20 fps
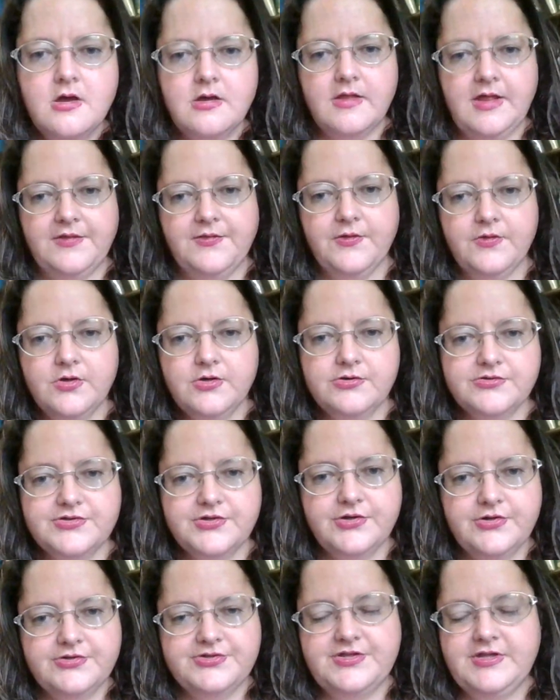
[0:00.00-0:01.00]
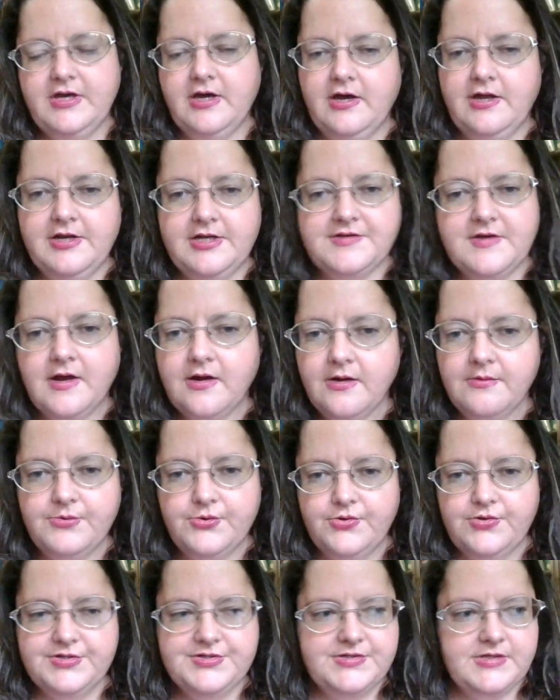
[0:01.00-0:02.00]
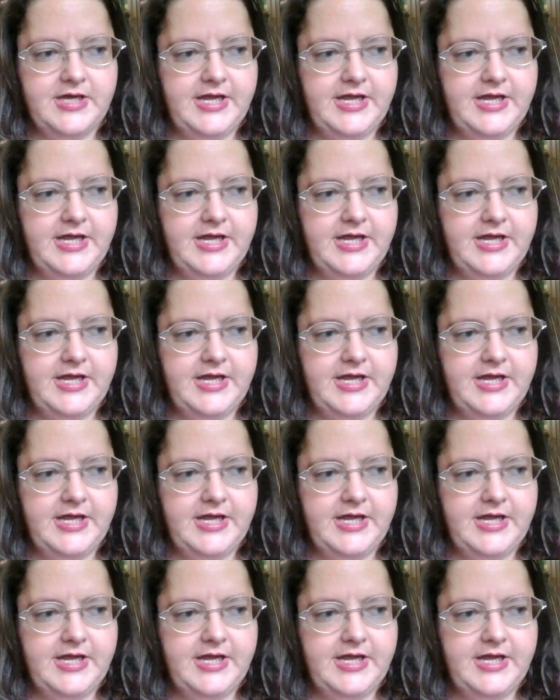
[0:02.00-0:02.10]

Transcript: like the losers, the undesirables.